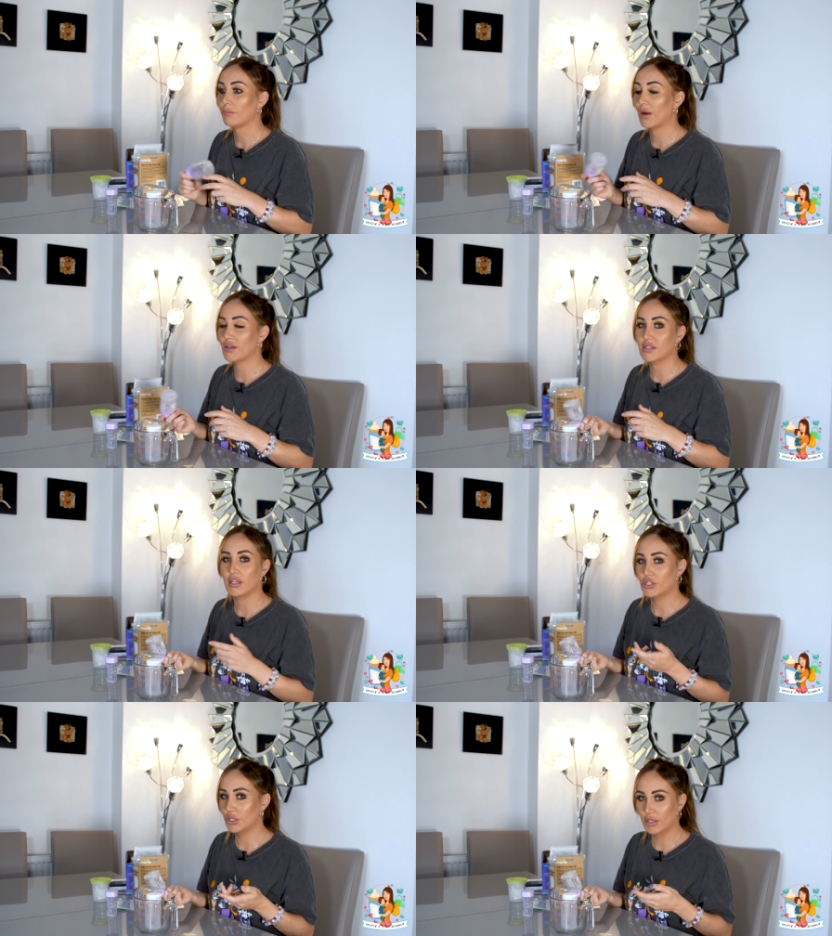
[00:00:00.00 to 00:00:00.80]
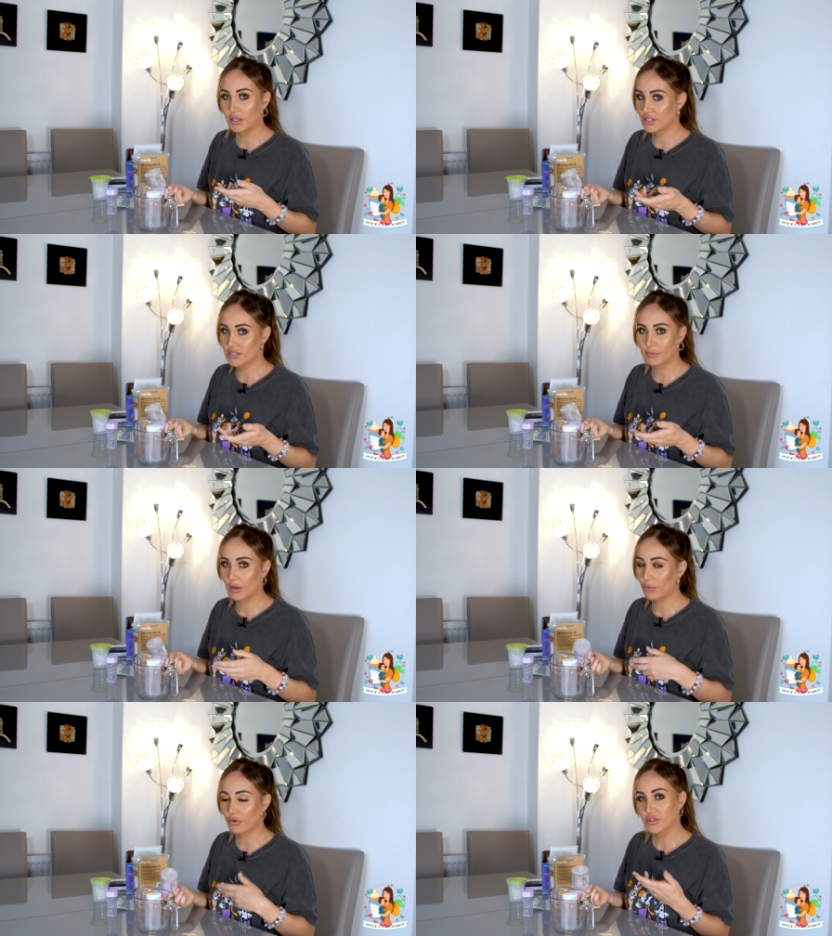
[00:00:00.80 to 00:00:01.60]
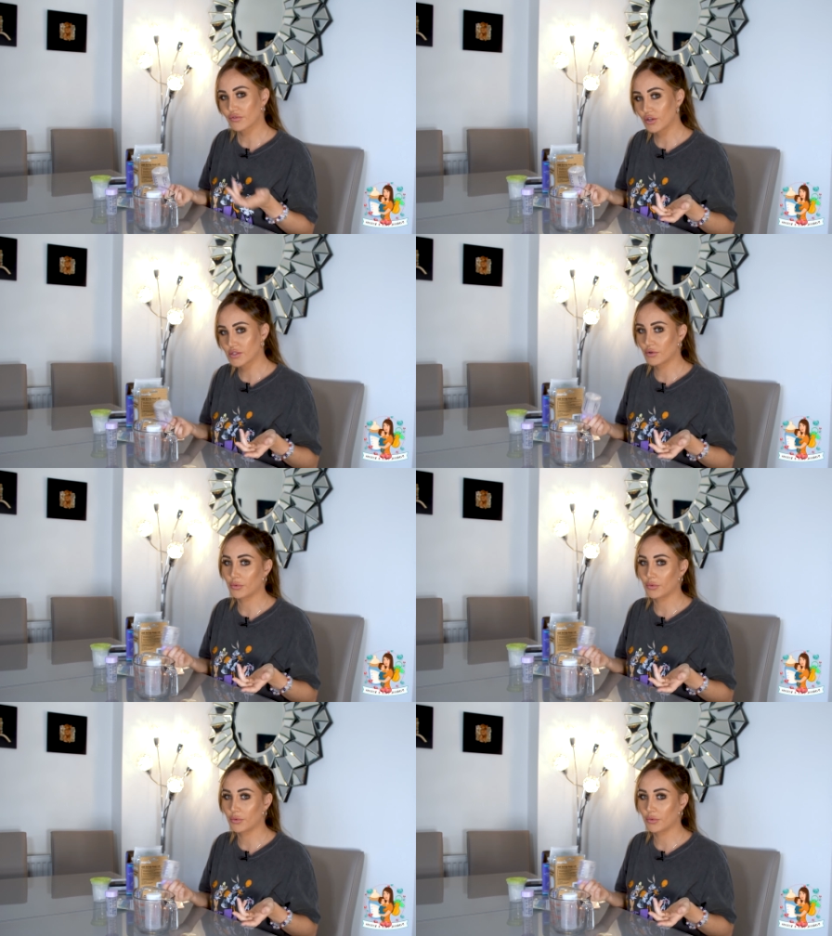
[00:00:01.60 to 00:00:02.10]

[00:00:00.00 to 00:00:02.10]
Personally, Junior doesn't mind whether it's frozen or